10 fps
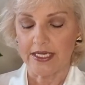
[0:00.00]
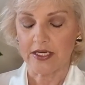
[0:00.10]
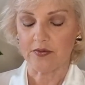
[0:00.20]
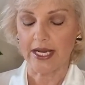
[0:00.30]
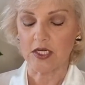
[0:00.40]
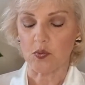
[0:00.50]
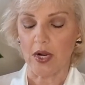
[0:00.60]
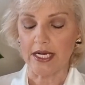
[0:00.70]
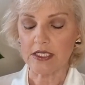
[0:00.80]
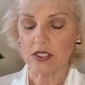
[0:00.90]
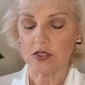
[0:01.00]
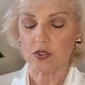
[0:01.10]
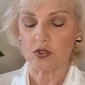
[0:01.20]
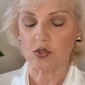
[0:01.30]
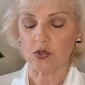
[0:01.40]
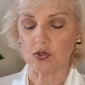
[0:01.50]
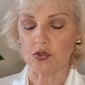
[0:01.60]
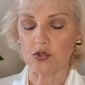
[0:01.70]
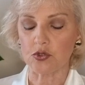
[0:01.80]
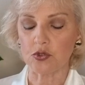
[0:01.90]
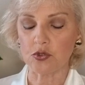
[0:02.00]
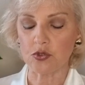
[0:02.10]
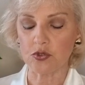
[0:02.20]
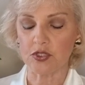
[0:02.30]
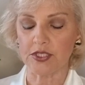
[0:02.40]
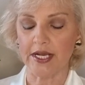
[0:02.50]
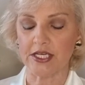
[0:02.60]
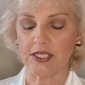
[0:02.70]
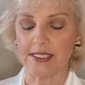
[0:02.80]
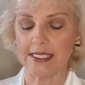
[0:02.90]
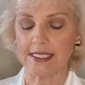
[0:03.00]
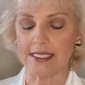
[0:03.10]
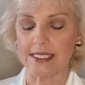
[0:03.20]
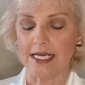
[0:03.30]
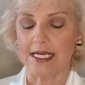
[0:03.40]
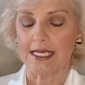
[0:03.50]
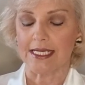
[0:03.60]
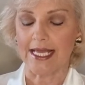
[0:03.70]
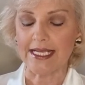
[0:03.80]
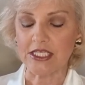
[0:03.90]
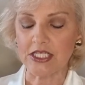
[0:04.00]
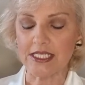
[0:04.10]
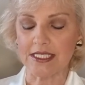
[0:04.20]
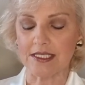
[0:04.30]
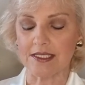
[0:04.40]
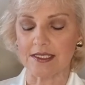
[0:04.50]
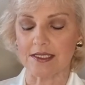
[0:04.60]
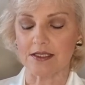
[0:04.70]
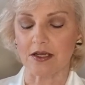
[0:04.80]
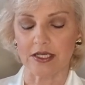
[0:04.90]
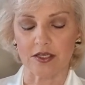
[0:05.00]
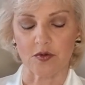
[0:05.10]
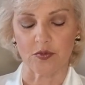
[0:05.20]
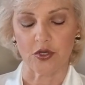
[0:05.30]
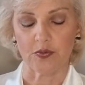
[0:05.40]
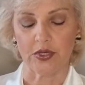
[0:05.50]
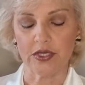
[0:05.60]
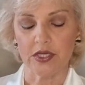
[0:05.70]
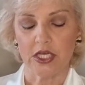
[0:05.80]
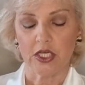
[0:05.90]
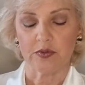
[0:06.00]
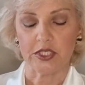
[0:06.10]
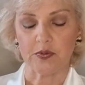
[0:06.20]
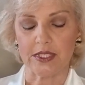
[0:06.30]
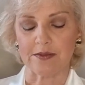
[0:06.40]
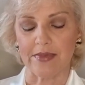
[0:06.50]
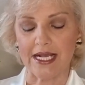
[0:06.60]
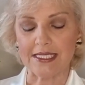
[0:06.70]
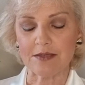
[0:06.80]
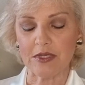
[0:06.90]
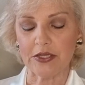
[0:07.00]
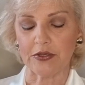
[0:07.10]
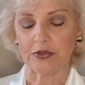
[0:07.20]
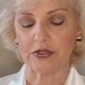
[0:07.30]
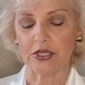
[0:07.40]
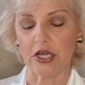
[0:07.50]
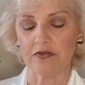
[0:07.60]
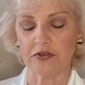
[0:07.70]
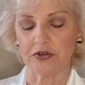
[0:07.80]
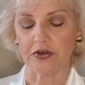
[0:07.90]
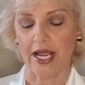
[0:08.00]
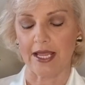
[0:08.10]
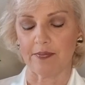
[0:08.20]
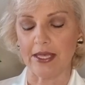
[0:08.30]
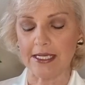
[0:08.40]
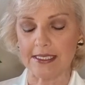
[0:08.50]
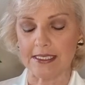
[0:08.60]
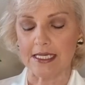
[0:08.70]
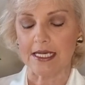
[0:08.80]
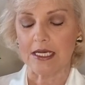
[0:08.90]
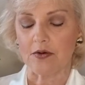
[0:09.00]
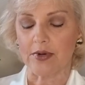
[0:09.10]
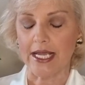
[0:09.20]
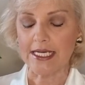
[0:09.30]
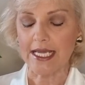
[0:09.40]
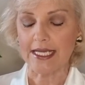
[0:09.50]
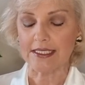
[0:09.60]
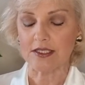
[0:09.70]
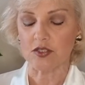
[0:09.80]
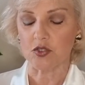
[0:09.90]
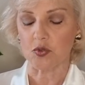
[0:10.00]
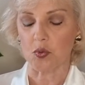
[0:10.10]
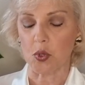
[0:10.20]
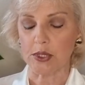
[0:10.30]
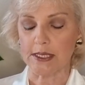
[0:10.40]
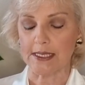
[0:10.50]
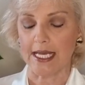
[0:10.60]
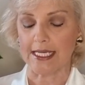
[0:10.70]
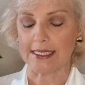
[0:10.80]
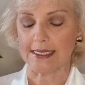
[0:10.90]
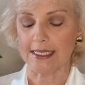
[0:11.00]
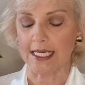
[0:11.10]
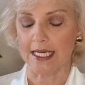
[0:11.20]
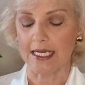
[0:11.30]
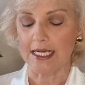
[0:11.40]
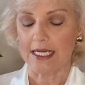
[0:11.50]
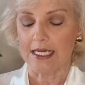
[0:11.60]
A grade 1 to 2/6 Leachy's systolic murmur, which was maximally heard over her apex, radiated towards the axilla,